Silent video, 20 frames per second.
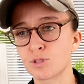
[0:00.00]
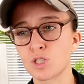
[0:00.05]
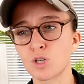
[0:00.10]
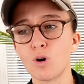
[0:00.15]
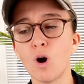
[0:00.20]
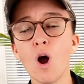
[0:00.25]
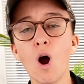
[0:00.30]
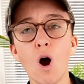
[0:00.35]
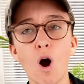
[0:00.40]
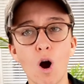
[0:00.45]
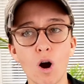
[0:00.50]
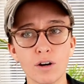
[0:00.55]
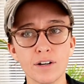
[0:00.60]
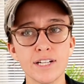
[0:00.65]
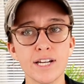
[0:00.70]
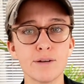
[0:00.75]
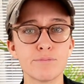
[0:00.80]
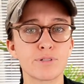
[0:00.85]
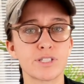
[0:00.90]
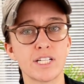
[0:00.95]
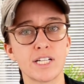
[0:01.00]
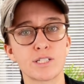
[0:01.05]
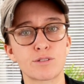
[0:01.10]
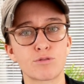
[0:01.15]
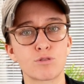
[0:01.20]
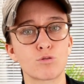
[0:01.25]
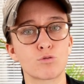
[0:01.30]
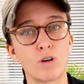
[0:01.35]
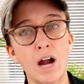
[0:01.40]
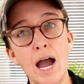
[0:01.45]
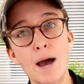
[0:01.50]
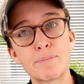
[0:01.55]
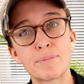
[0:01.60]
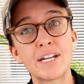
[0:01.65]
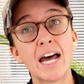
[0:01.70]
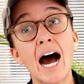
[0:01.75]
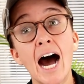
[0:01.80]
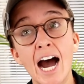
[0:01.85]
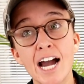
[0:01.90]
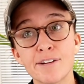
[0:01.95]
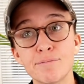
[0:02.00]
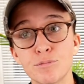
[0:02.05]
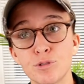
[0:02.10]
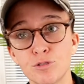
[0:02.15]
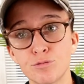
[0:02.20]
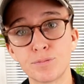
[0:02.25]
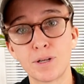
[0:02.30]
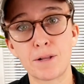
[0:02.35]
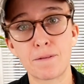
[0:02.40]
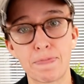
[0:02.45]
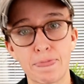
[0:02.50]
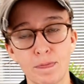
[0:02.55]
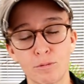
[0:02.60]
so REM stands for rapid eye movement